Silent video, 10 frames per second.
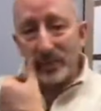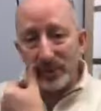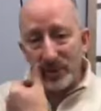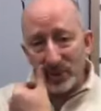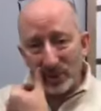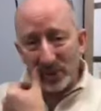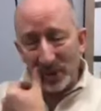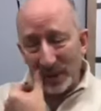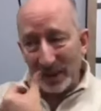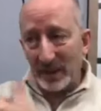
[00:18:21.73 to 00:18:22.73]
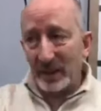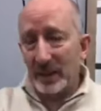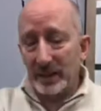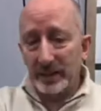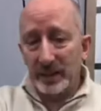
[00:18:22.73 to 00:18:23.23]
pre-sold. It's wicked.
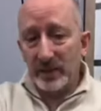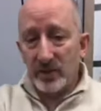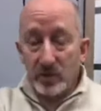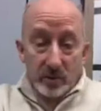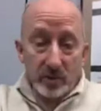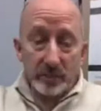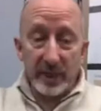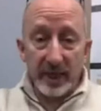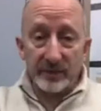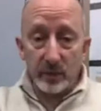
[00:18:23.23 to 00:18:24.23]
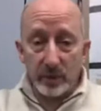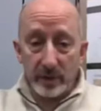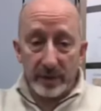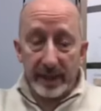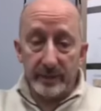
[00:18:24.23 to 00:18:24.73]
Uh, so, so I'm going to have to
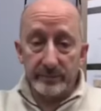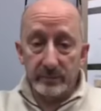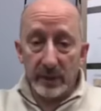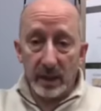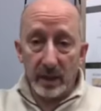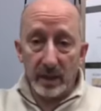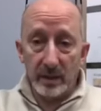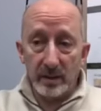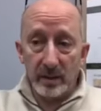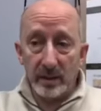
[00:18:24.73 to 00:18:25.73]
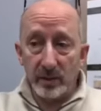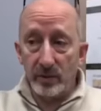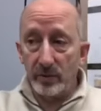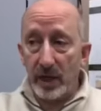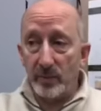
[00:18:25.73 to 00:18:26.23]
order again, and uh, you know,
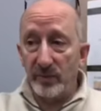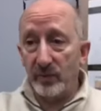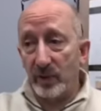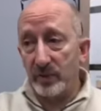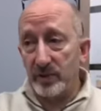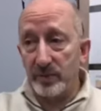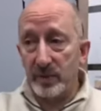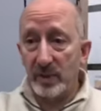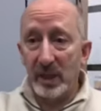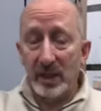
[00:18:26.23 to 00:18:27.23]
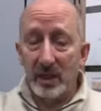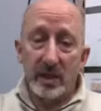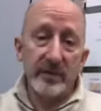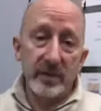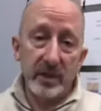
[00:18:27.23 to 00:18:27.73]
now before Christmas,
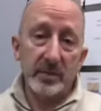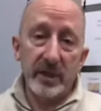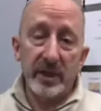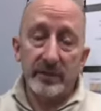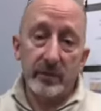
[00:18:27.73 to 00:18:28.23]
obviously, I'm going to have